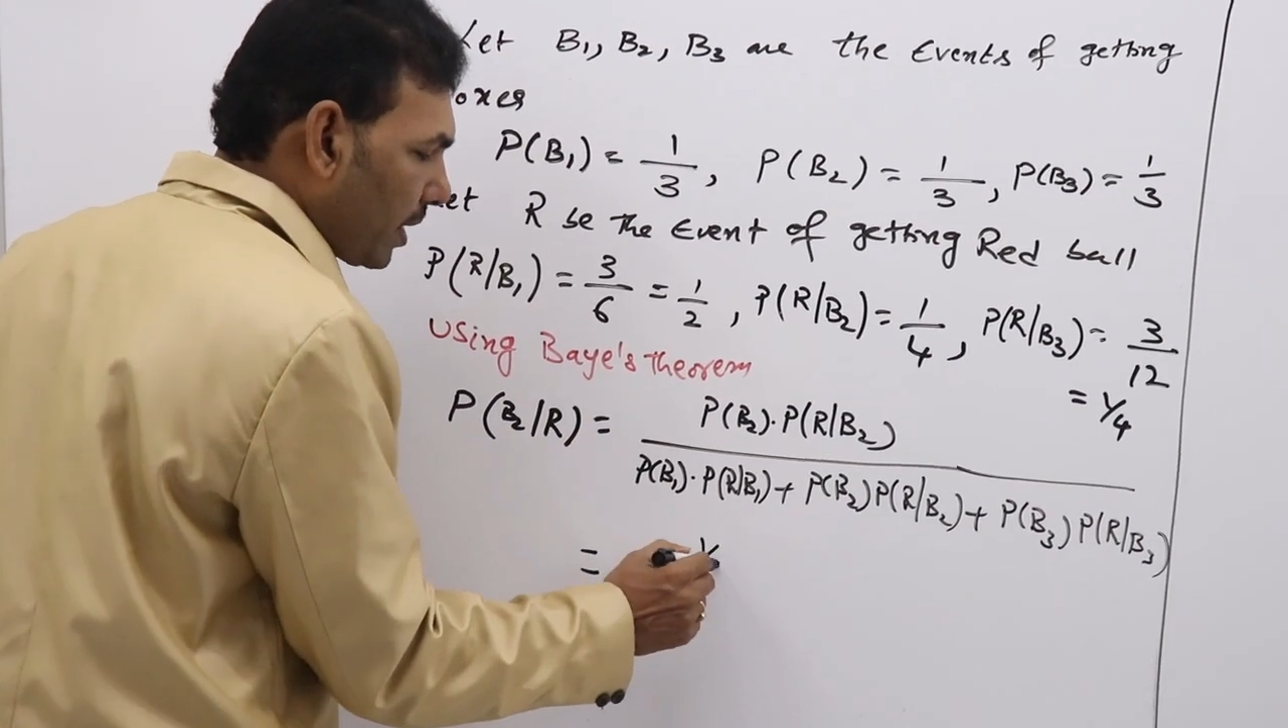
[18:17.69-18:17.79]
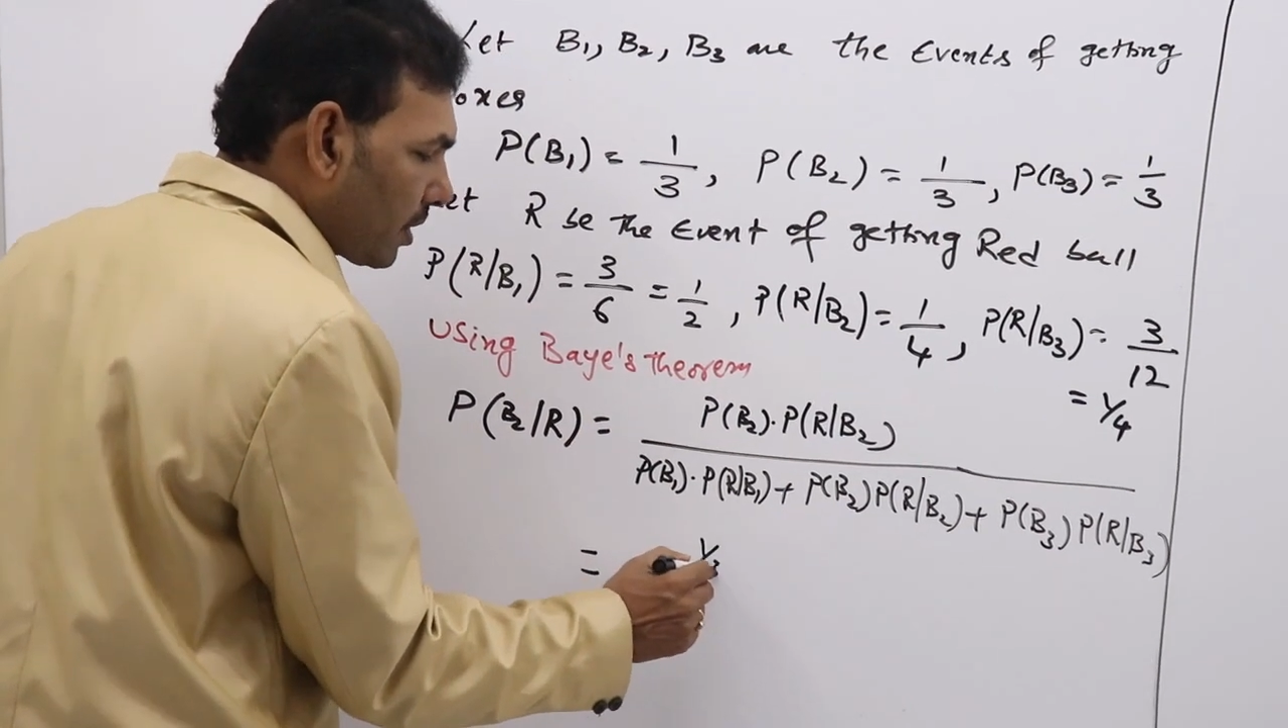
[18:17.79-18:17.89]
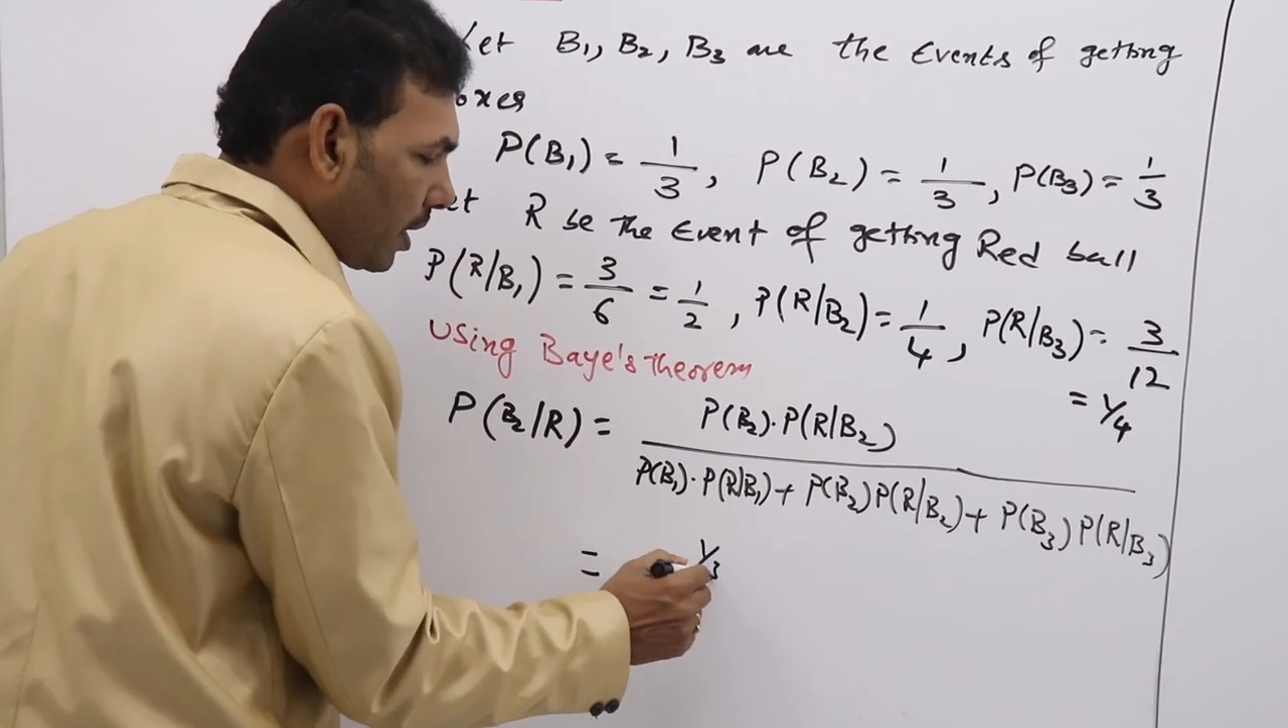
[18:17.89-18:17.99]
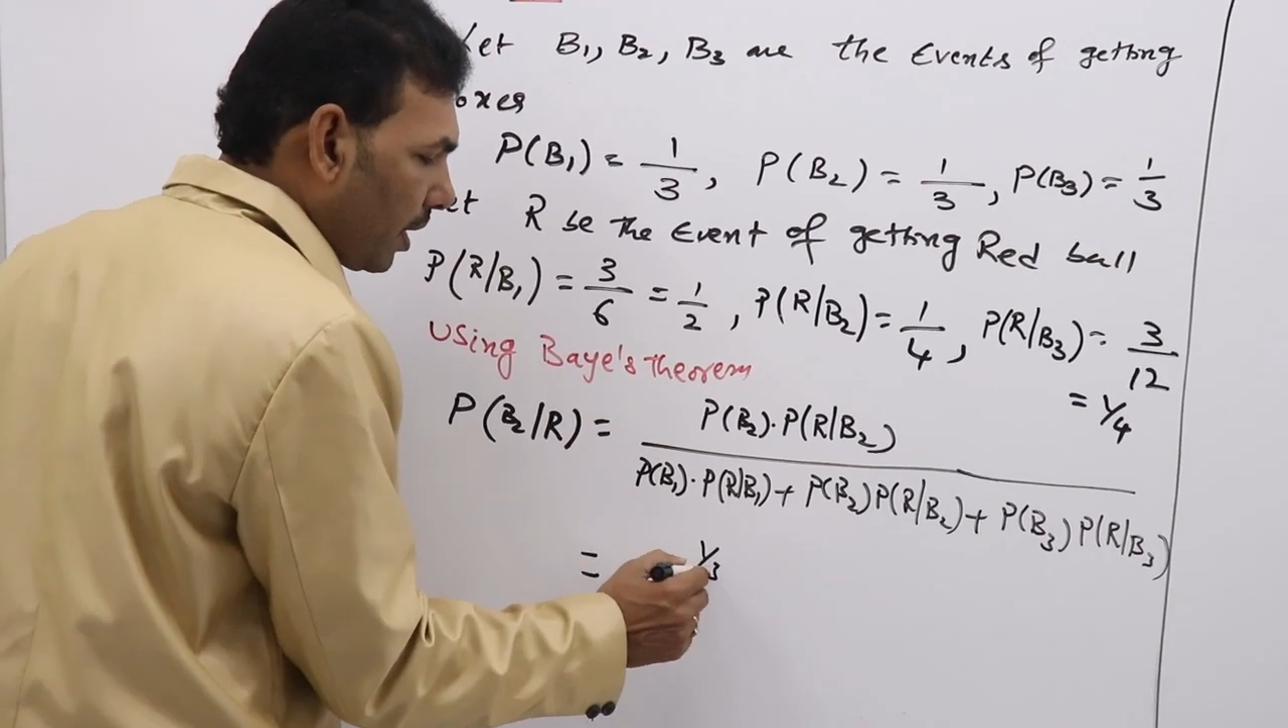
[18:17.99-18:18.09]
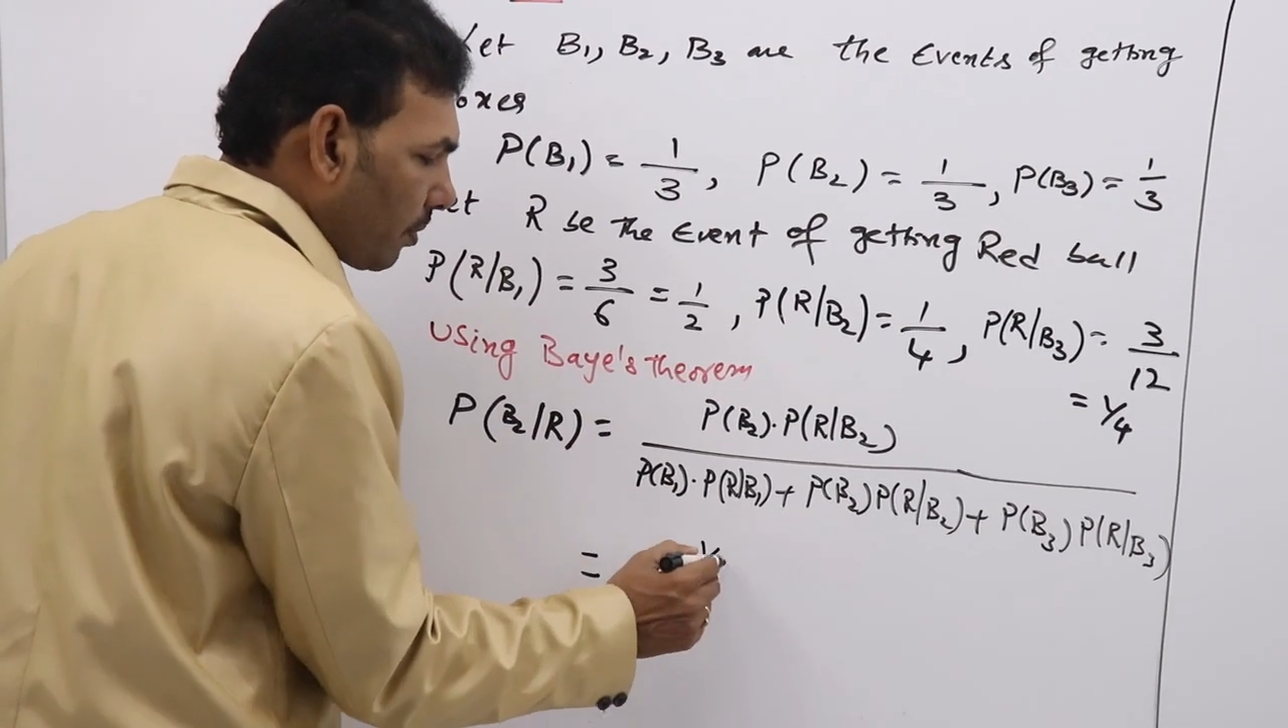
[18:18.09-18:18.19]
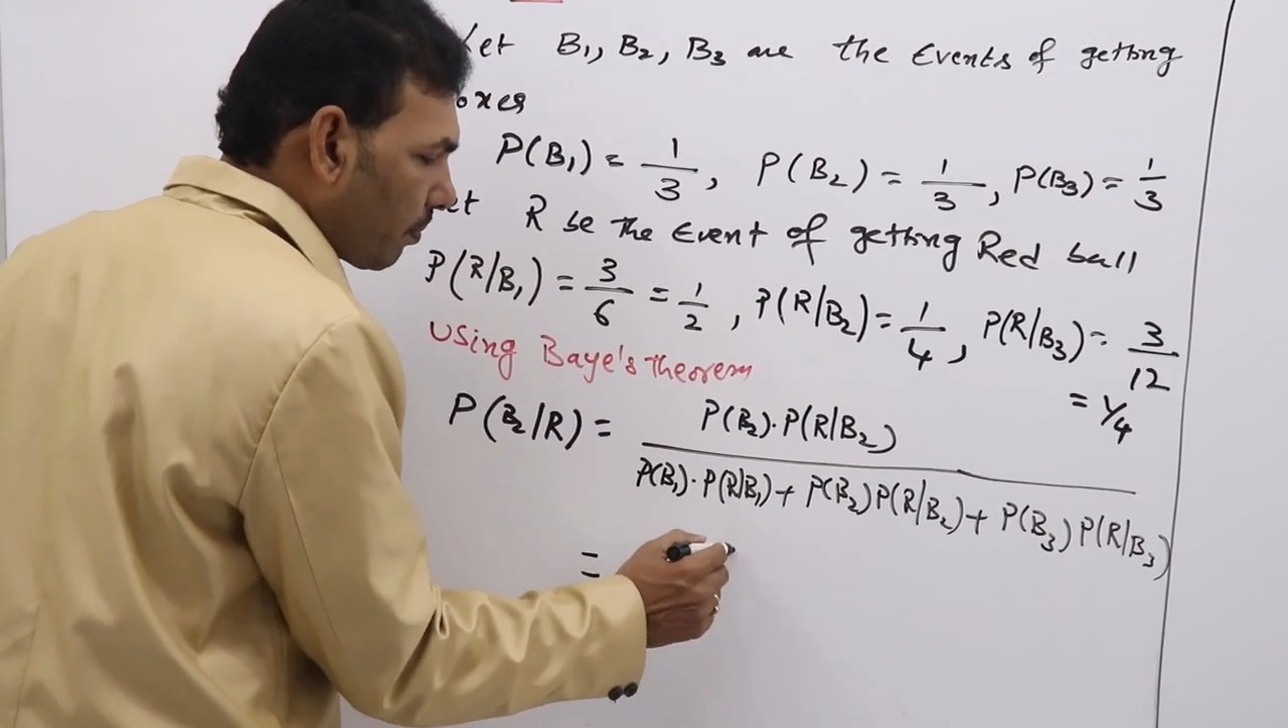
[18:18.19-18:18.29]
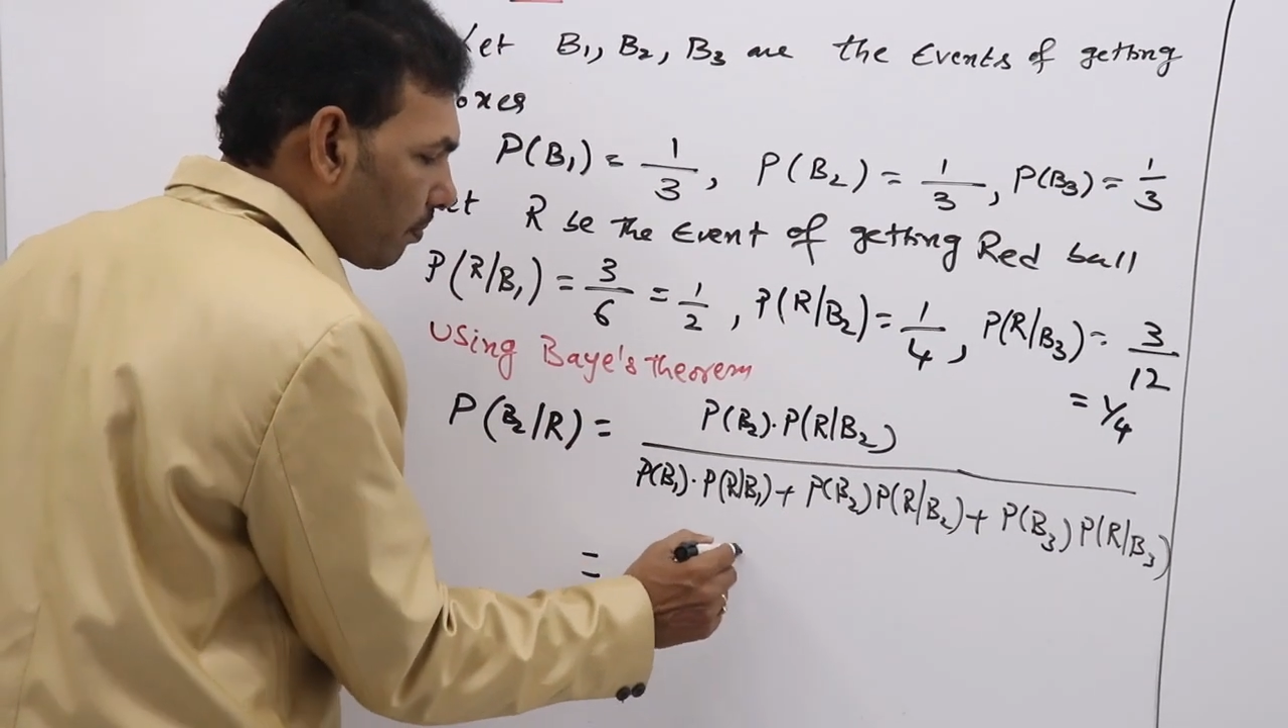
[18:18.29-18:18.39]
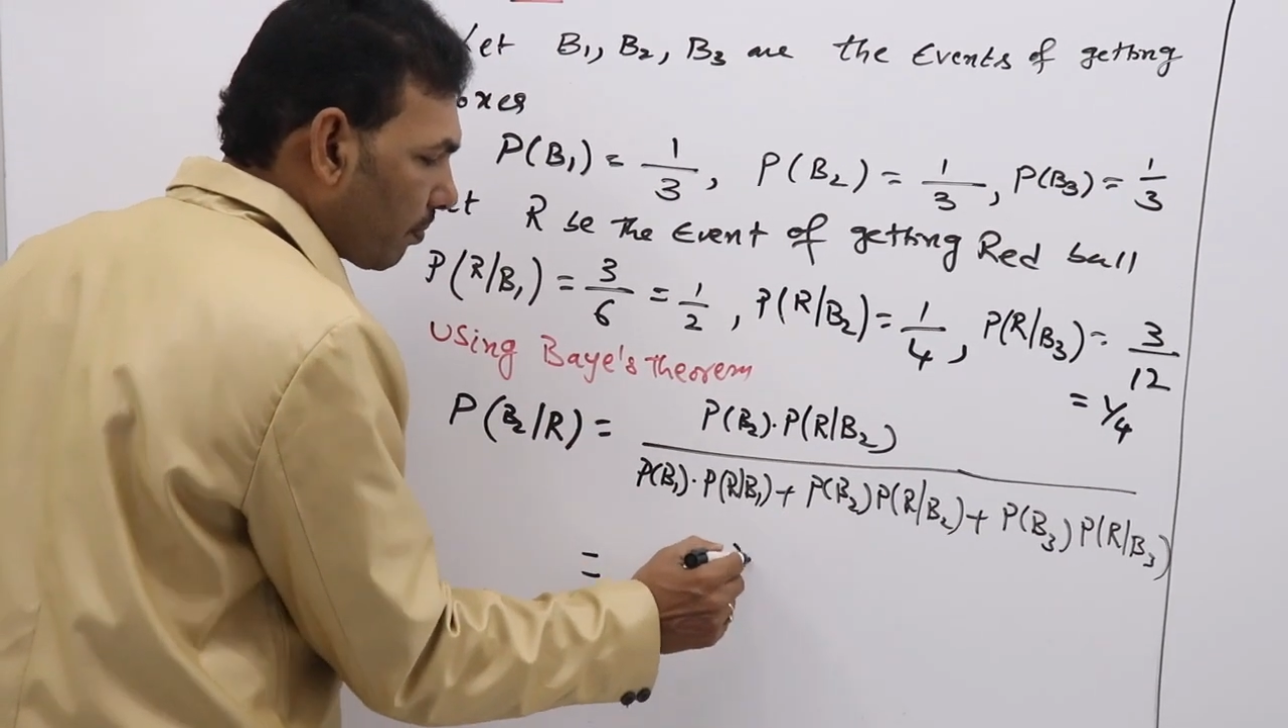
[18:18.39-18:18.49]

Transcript: 3